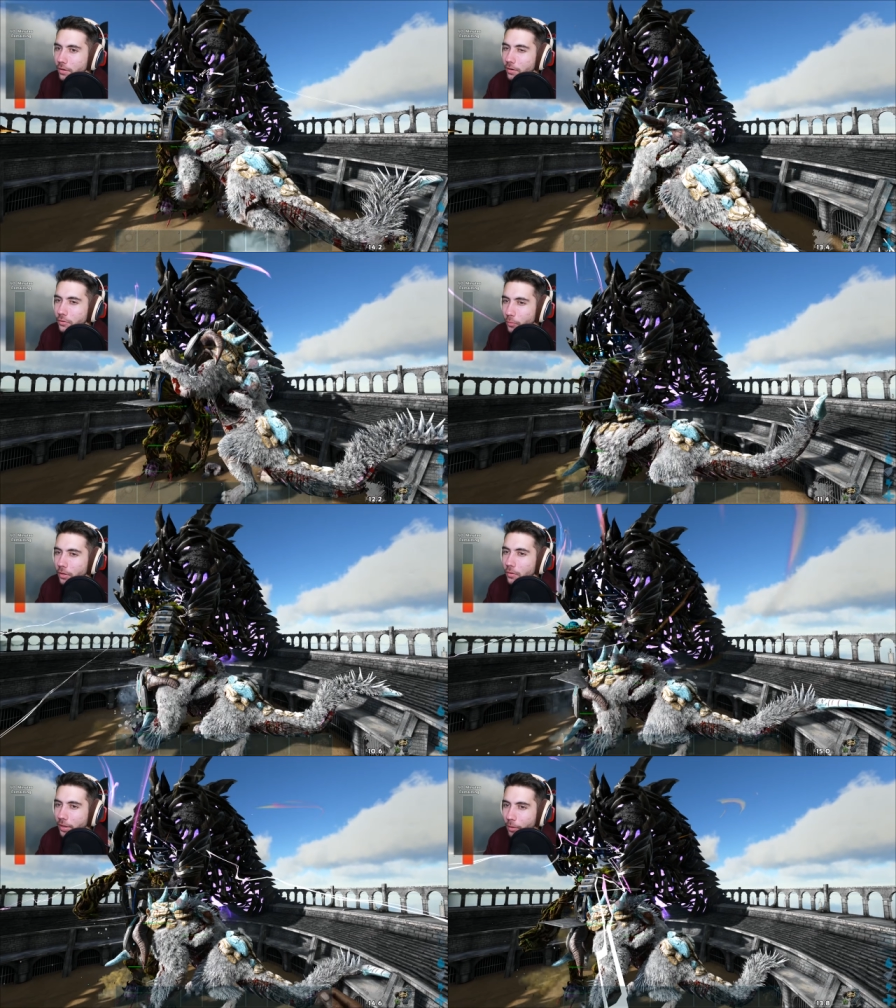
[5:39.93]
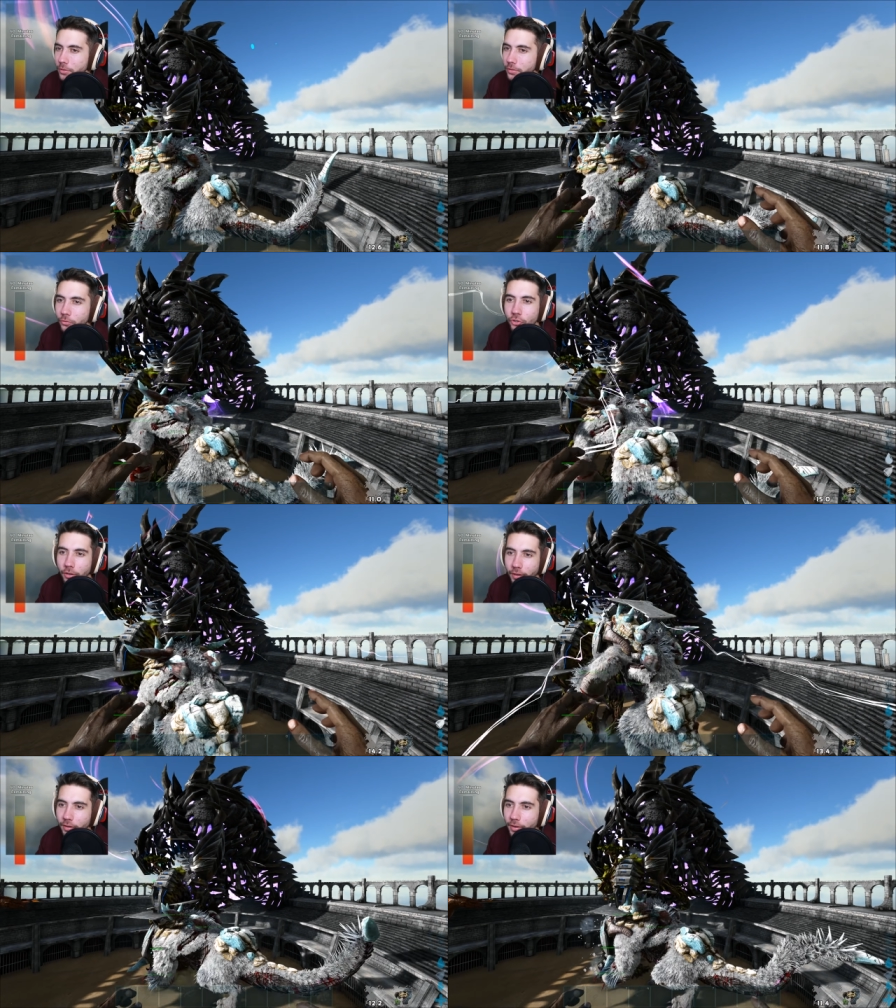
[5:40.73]
we are doing okay. We're still
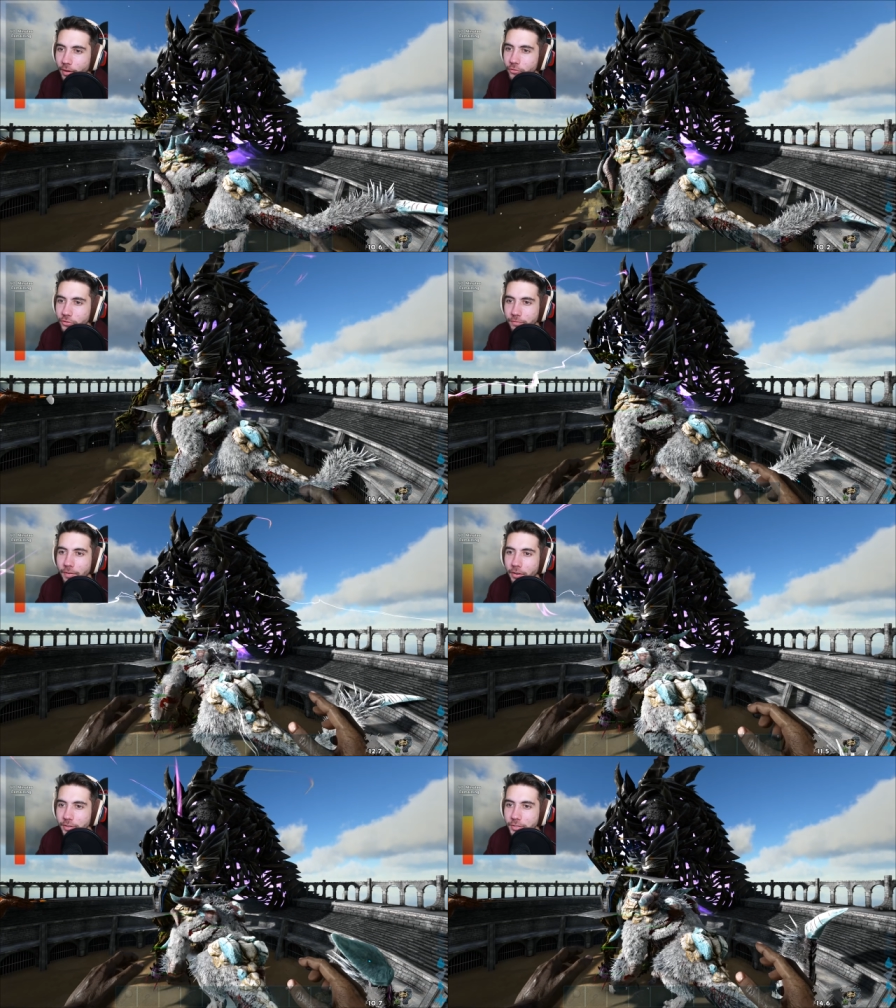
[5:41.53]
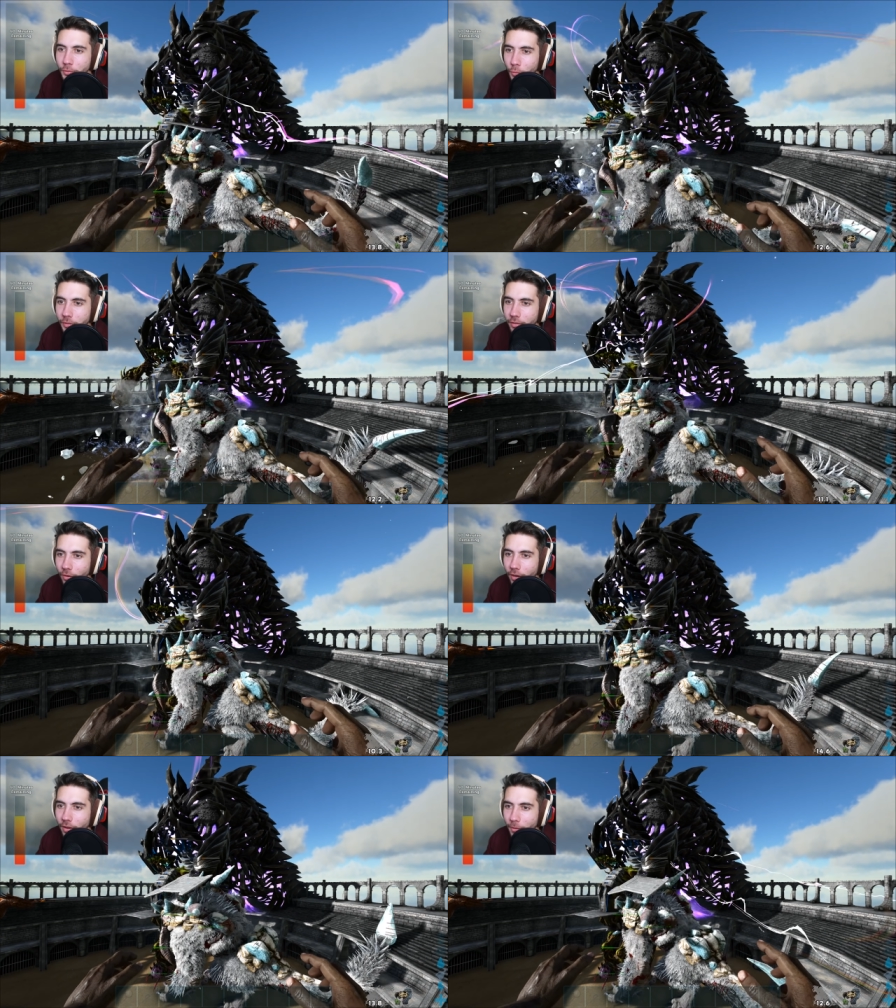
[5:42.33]
chunking it down just very slowly
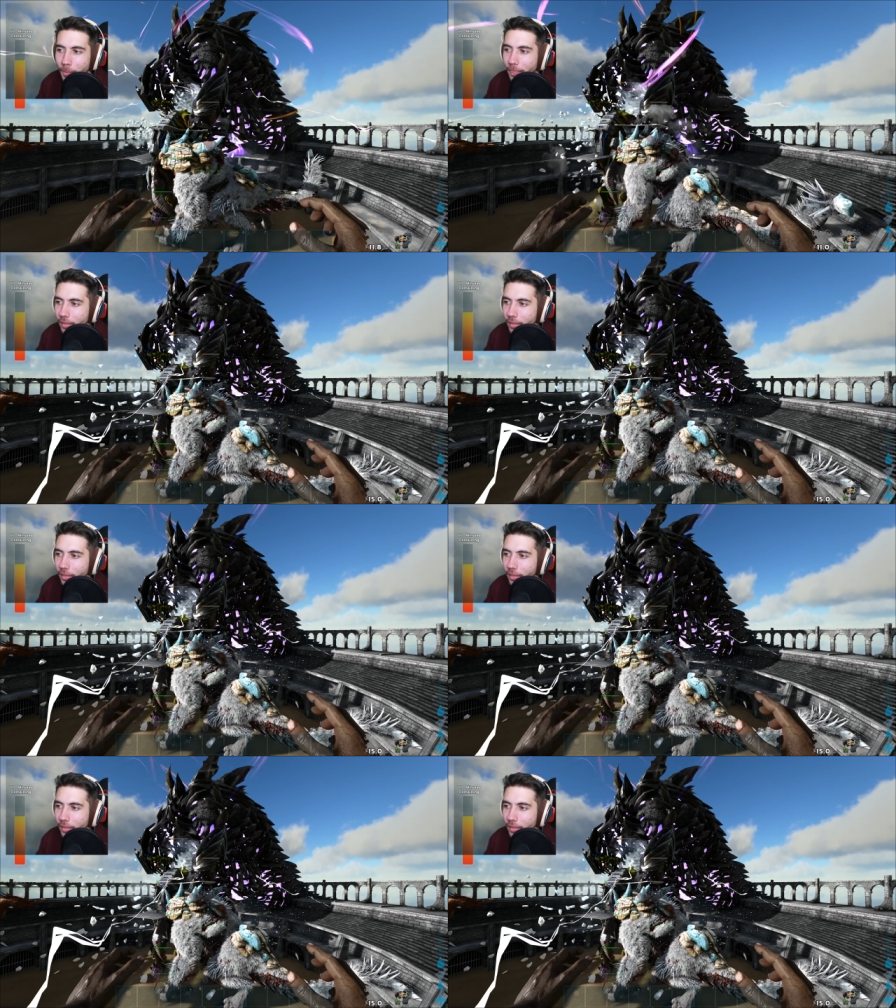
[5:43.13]
right now